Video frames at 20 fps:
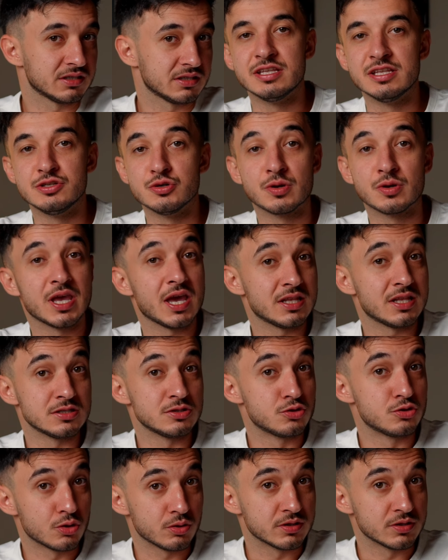You can't
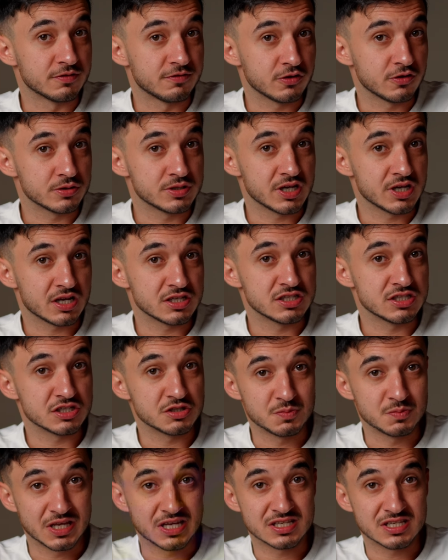draw the flowchart just
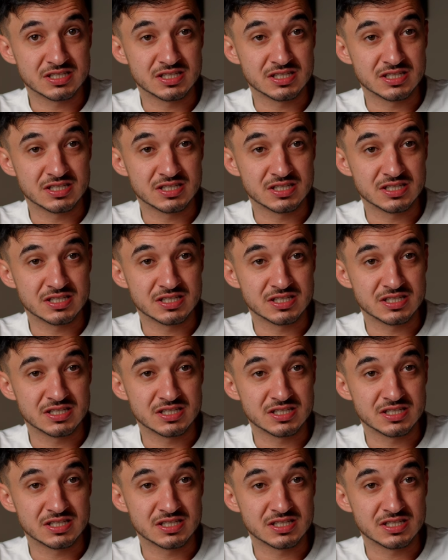because